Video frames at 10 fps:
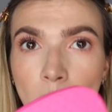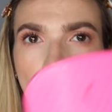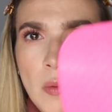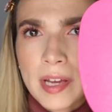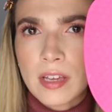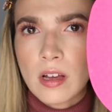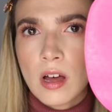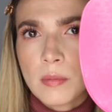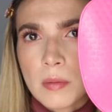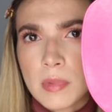Oh my
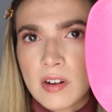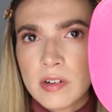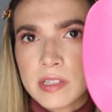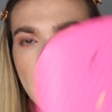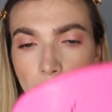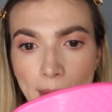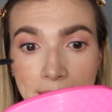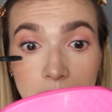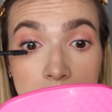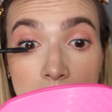God, my mirror is a
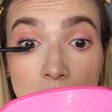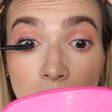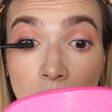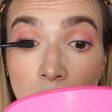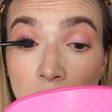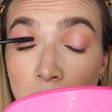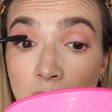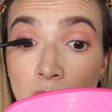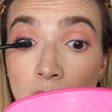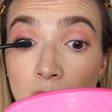mess.
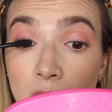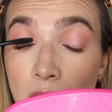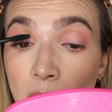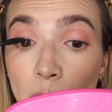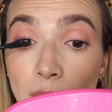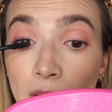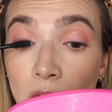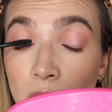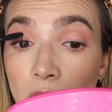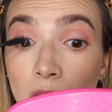How
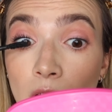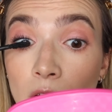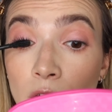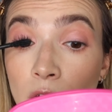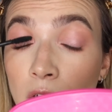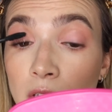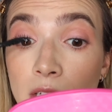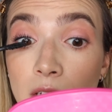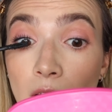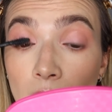embarrassing. I should have
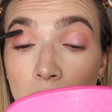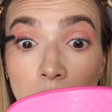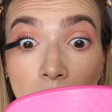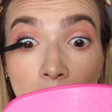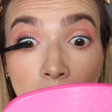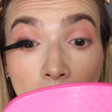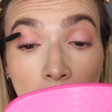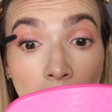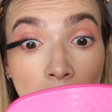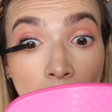cleaned that.
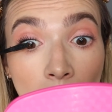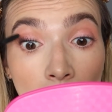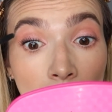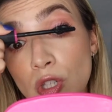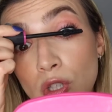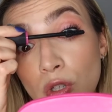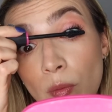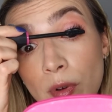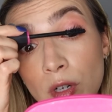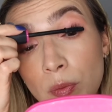
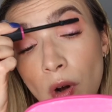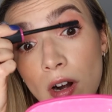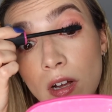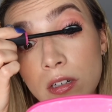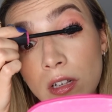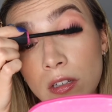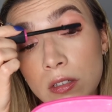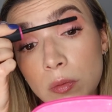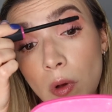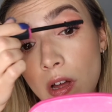So much product on
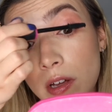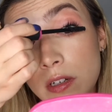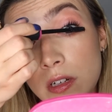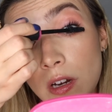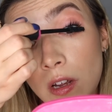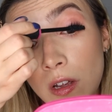this wand.